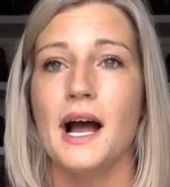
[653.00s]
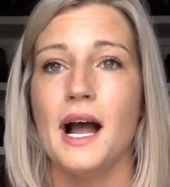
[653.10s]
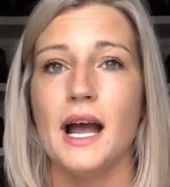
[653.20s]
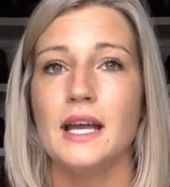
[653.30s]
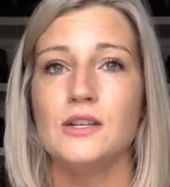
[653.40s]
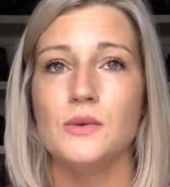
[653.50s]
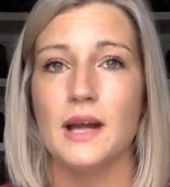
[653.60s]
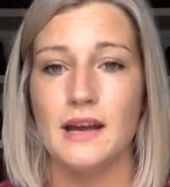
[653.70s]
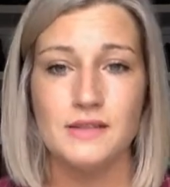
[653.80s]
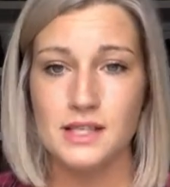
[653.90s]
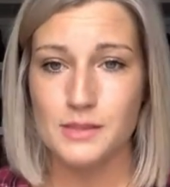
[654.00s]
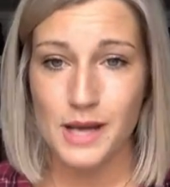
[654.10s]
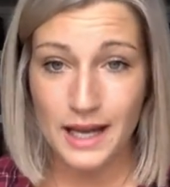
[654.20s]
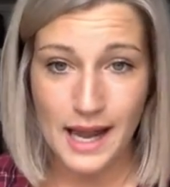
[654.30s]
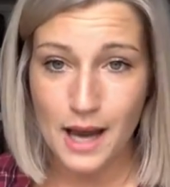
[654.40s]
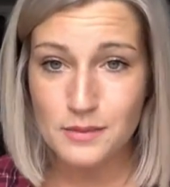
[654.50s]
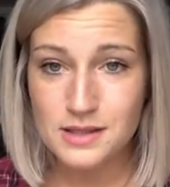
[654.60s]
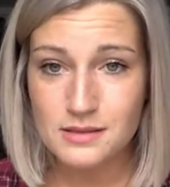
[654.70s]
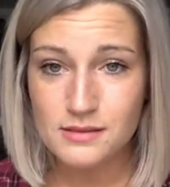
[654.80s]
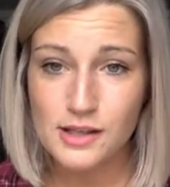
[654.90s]
I don't have six-pack
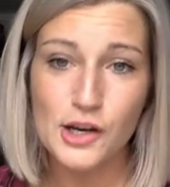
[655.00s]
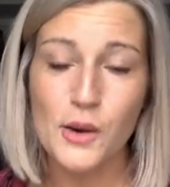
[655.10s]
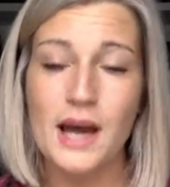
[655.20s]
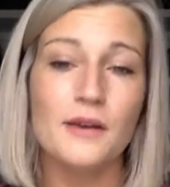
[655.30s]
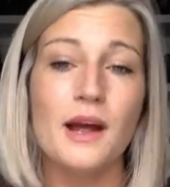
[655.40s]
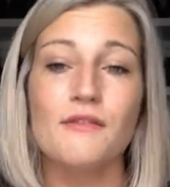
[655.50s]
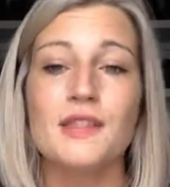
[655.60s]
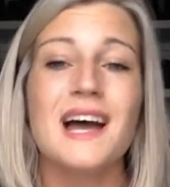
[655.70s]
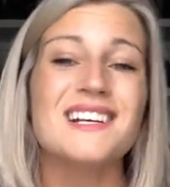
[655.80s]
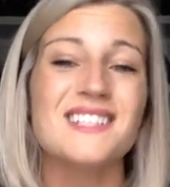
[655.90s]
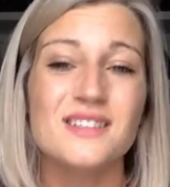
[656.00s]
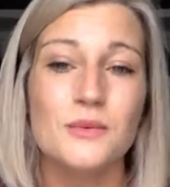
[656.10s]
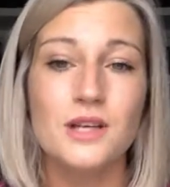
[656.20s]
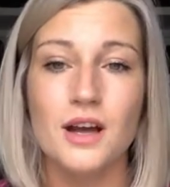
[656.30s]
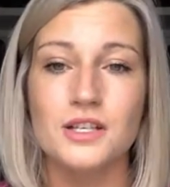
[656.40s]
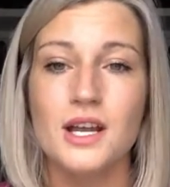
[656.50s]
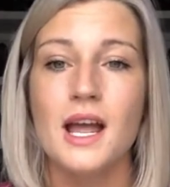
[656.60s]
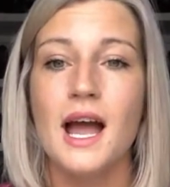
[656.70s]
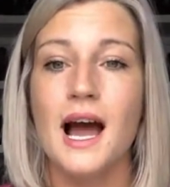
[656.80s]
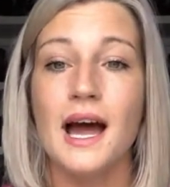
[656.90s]
abs. I don't have thighs that don't touch.
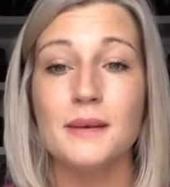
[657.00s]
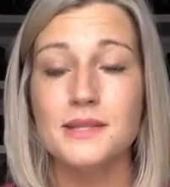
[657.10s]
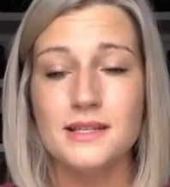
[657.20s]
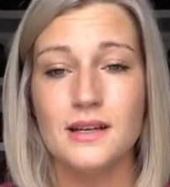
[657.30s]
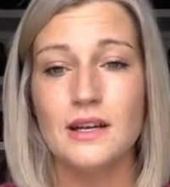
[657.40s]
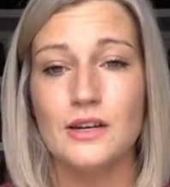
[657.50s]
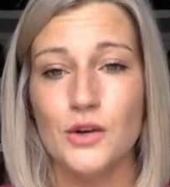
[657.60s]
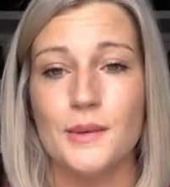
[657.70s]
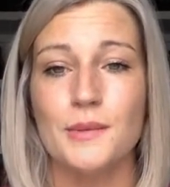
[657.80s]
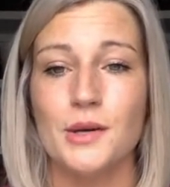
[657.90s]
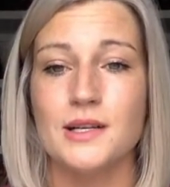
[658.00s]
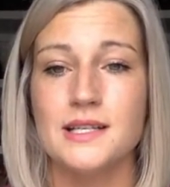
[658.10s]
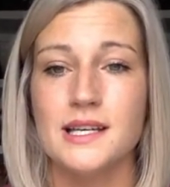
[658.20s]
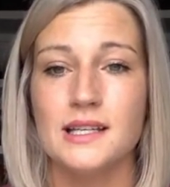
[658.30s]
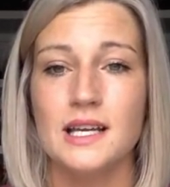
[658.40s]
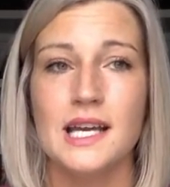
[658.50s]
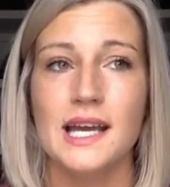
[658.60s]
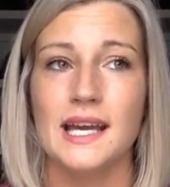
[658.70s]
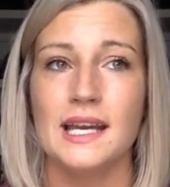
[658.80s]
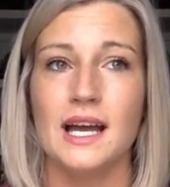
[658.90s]
I'm still a normal person,
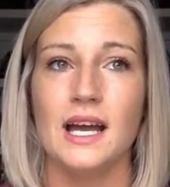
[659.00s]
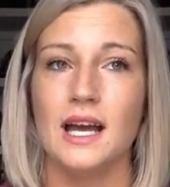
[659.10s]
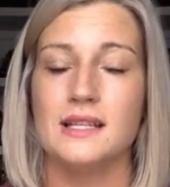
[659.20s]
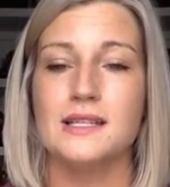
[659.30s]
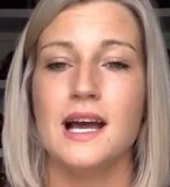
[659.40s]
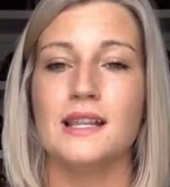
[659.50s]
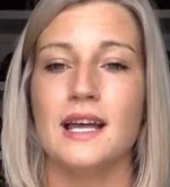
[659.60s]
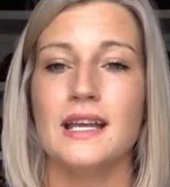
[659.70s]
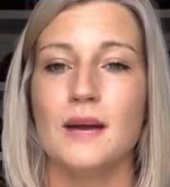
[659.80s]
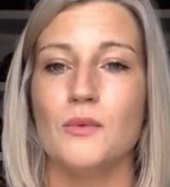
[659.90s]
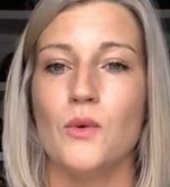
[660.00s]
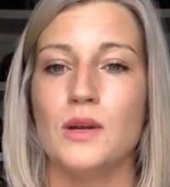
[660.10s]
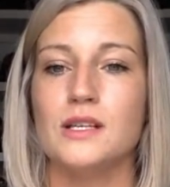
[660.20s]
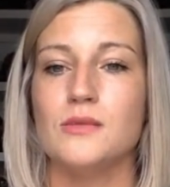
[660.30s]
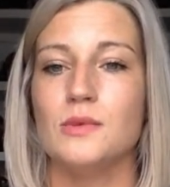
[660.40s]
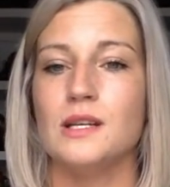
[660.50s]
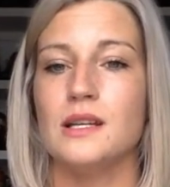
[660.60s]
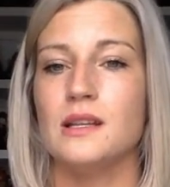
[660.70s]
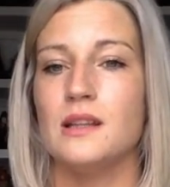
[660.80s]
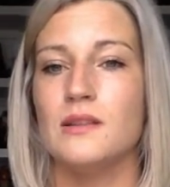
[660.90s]
and it's not like I'm going to be